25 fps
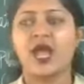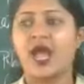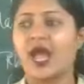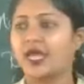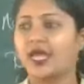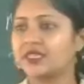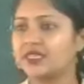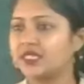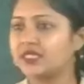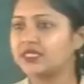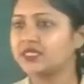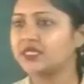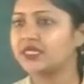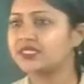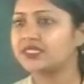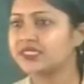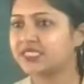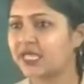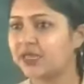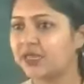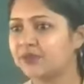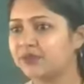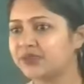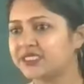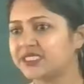I think the
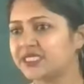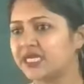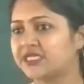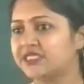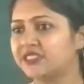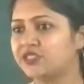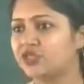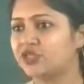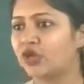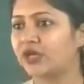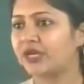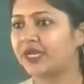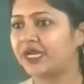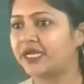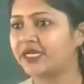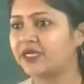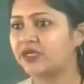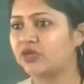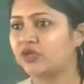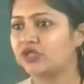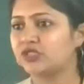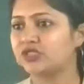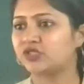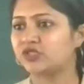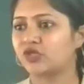same is at your
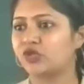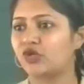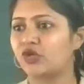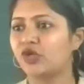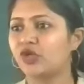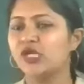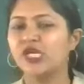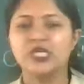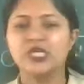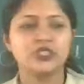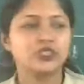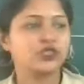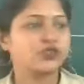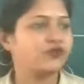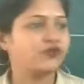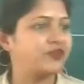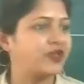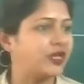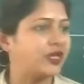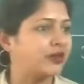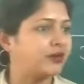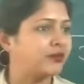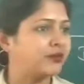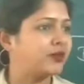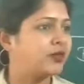end also, no? So we
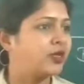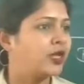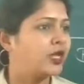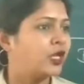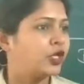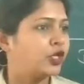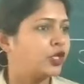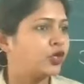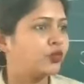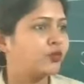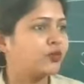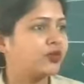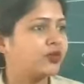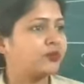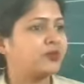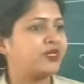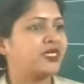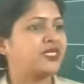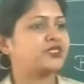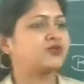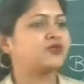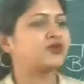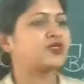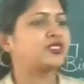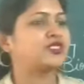are human
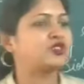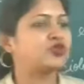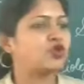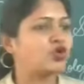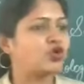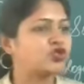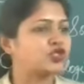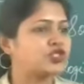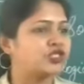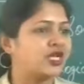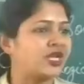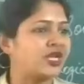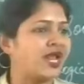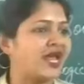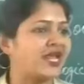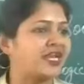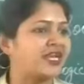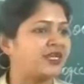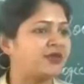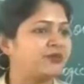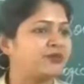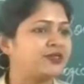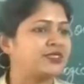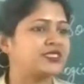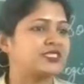beings, we are social
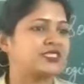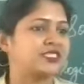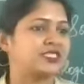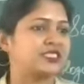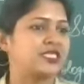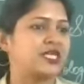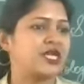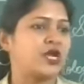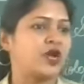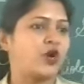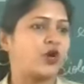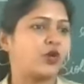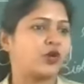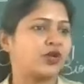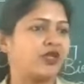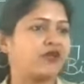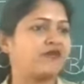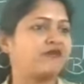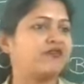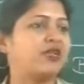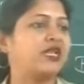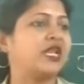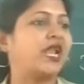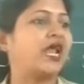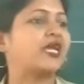animals. Okay,
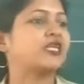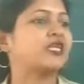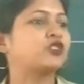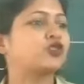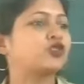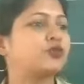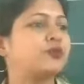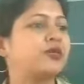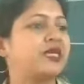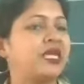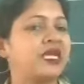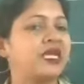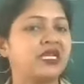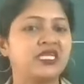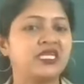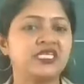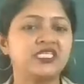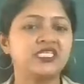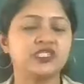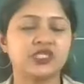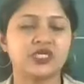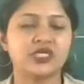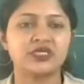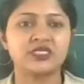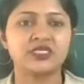we like to be in
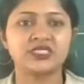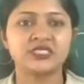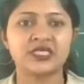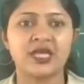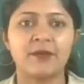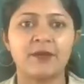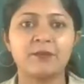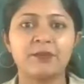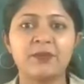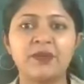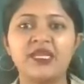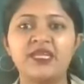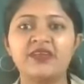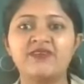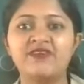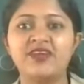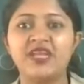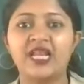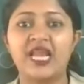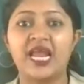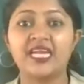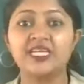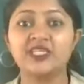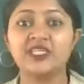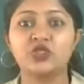each other's company.
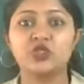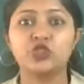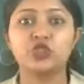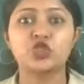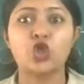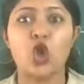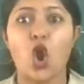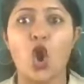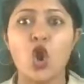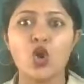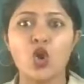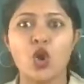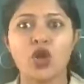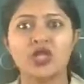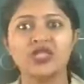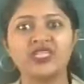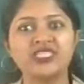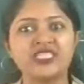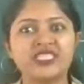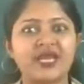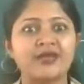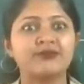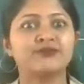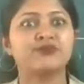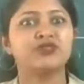We like to talk all the
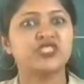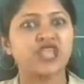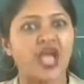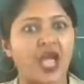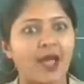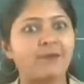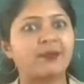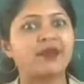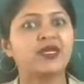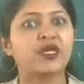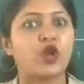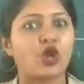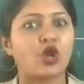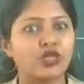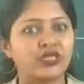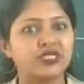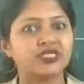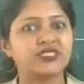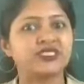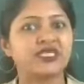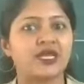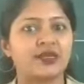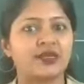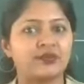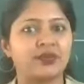time, jabber all
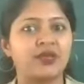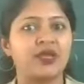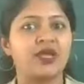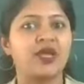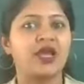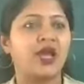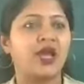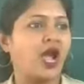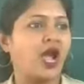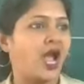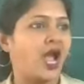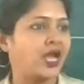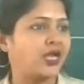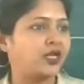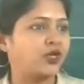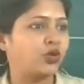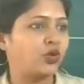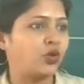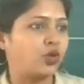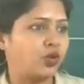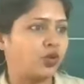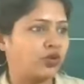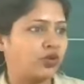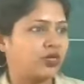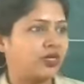the time. I
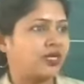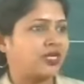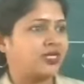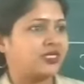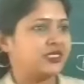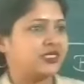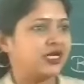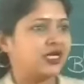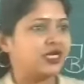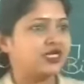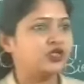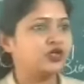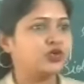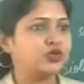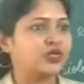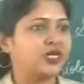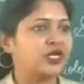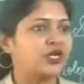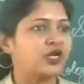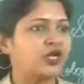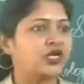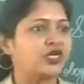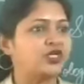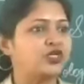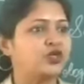know here you
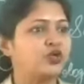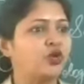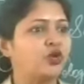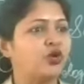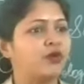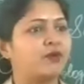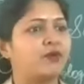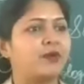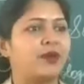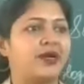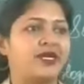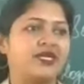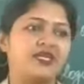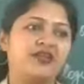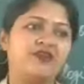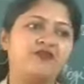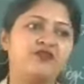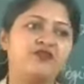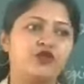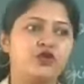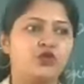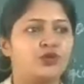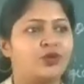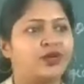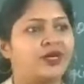cannot do, but if
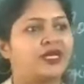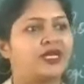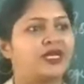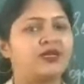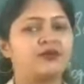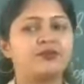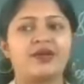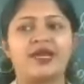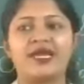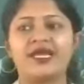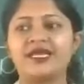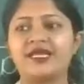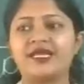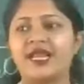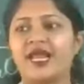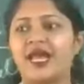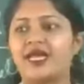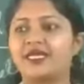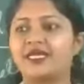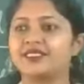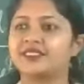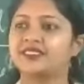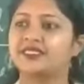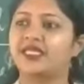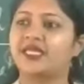you were in my
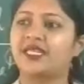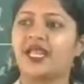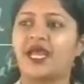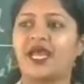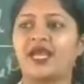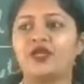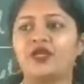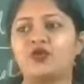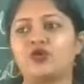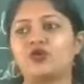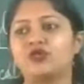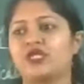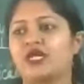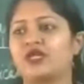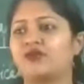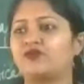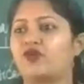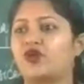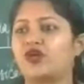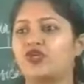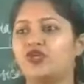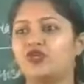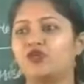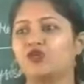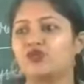class, then I know that
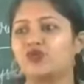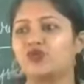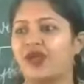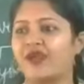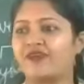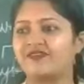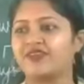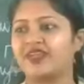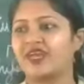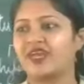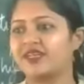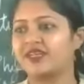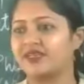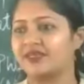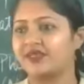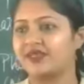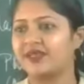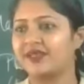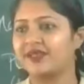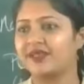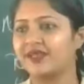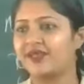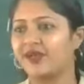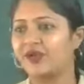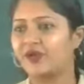what you would have done.
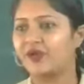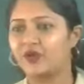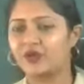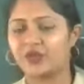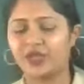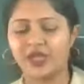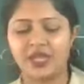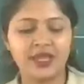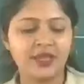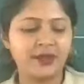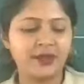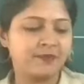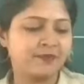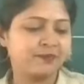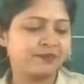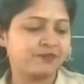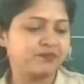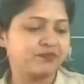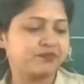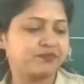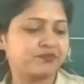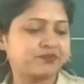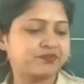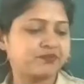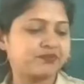Okay.
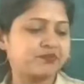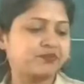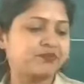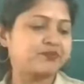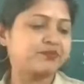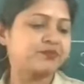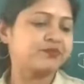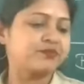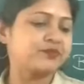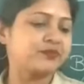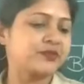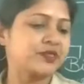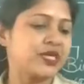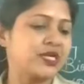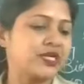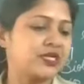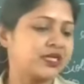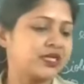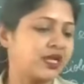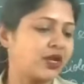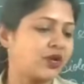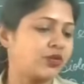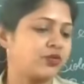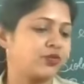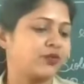
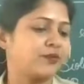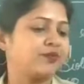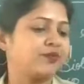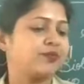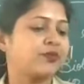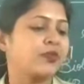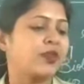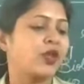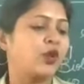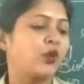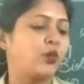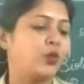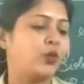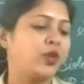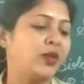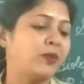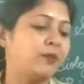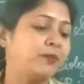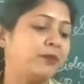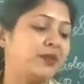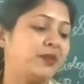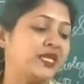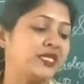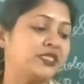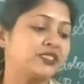Now we
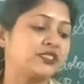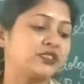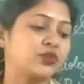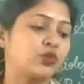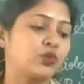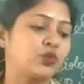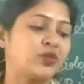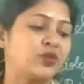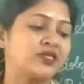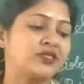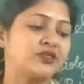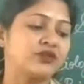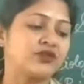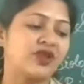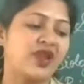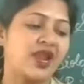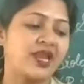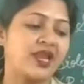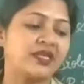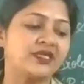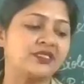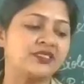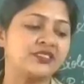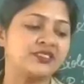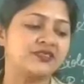meet with
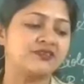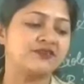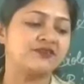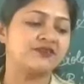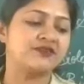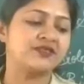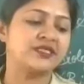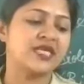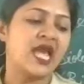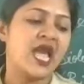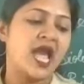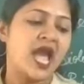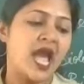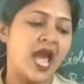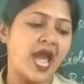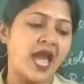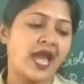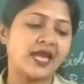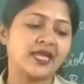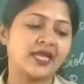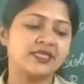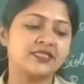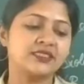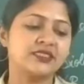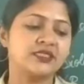relatives
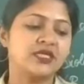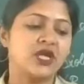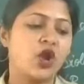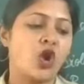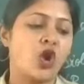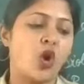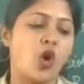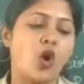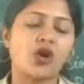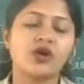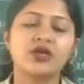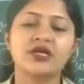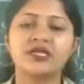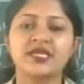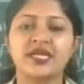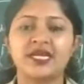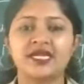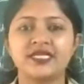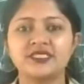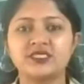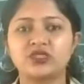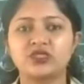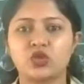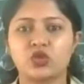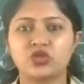and
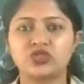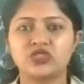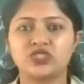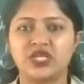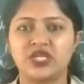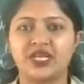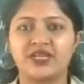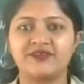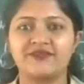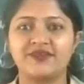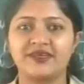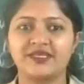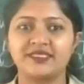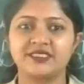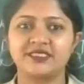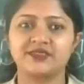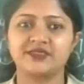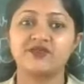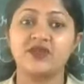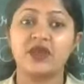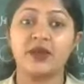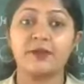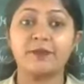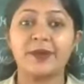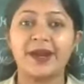organize social events.
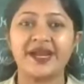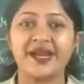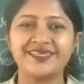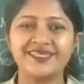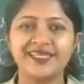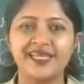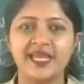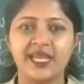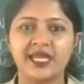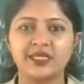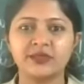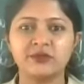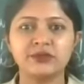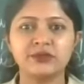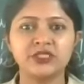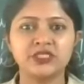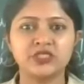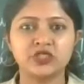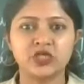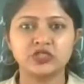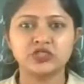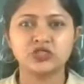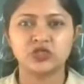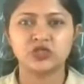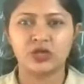They are party
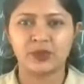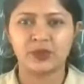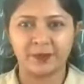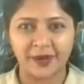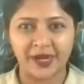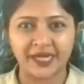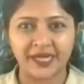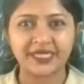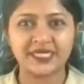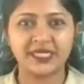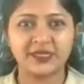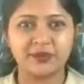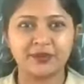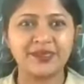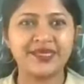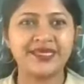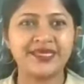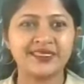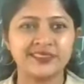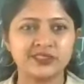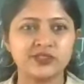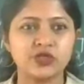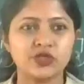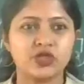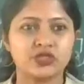animals also, no? Party
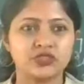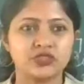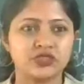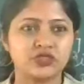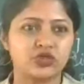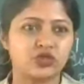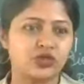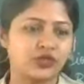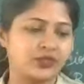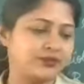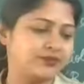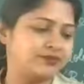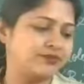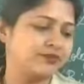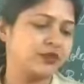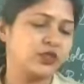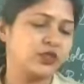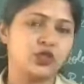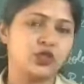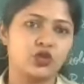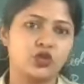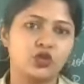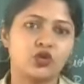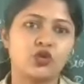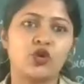beings also. No?
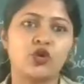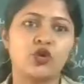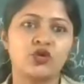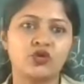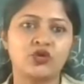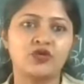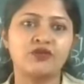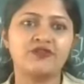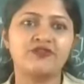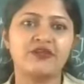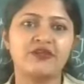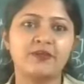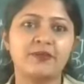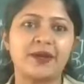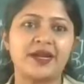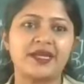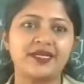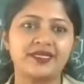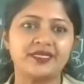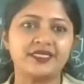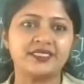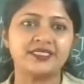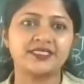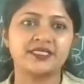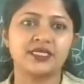You go no for
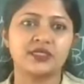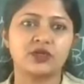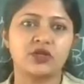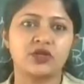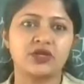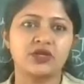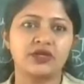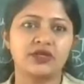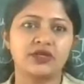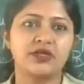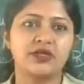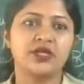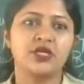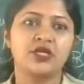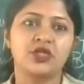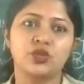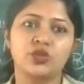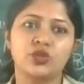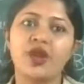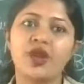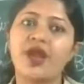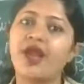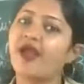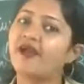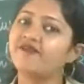parties and all.
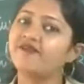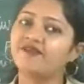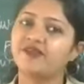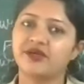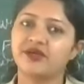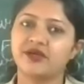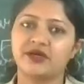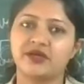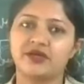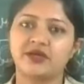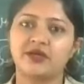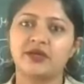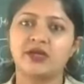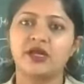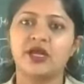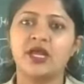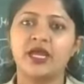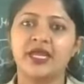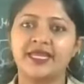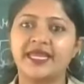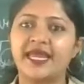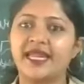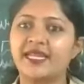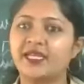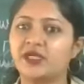You have
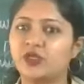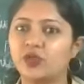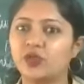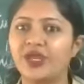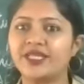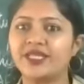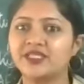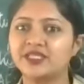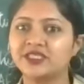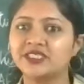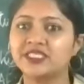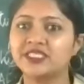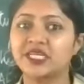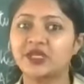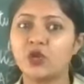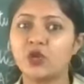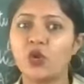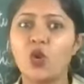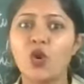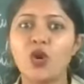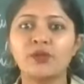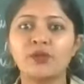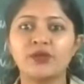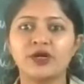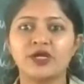get-togethers at
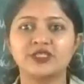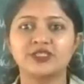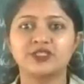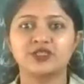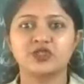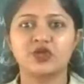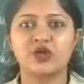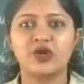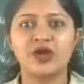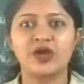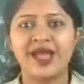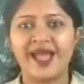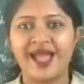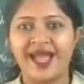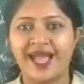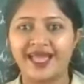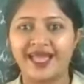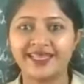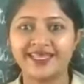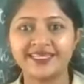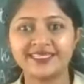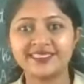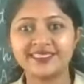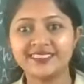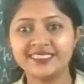home also. No? I
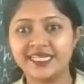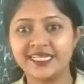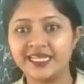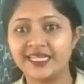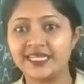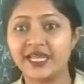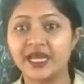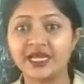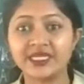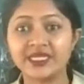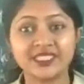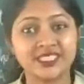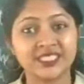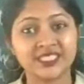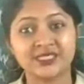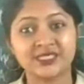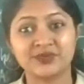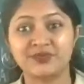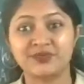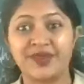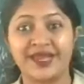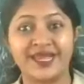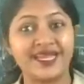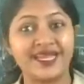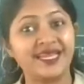can see Daksh
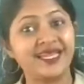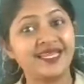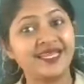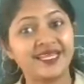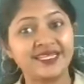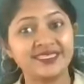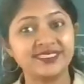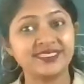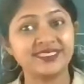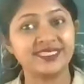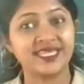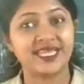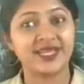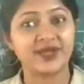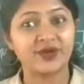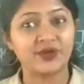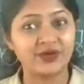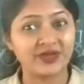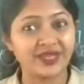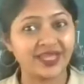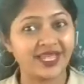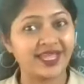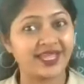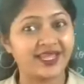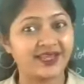smiling and saying,
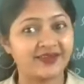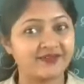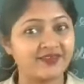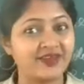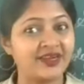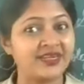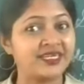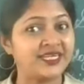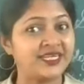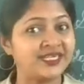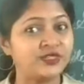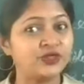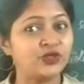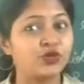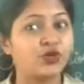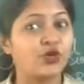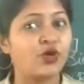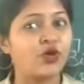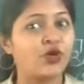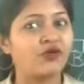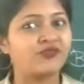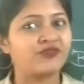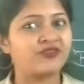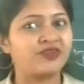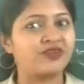okay, when did you
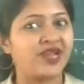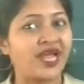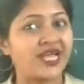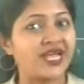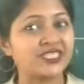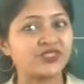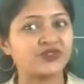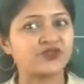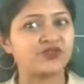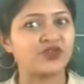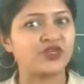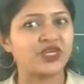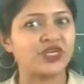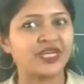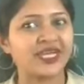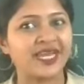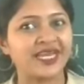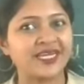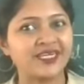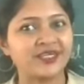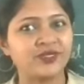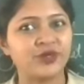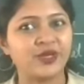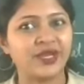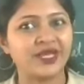go last for your
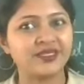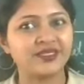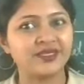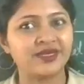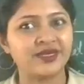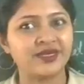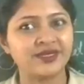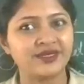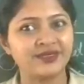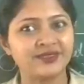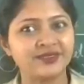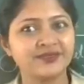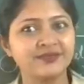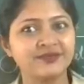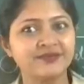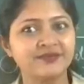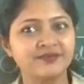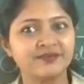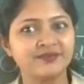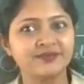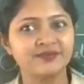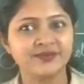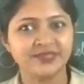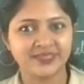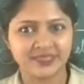get-together?
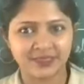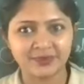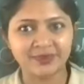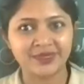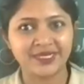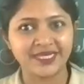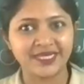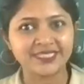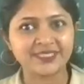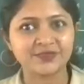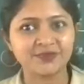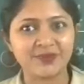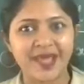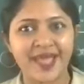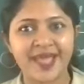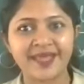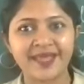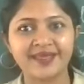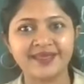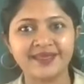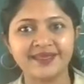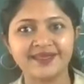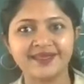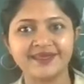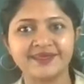Some days
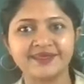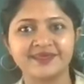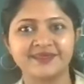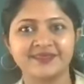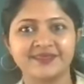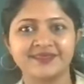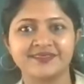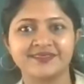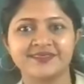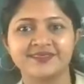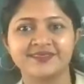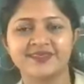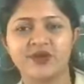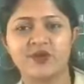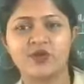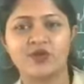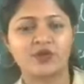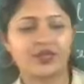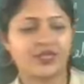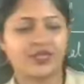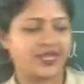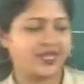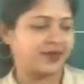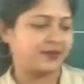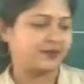back?
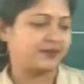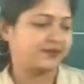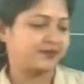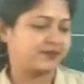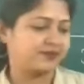Okay.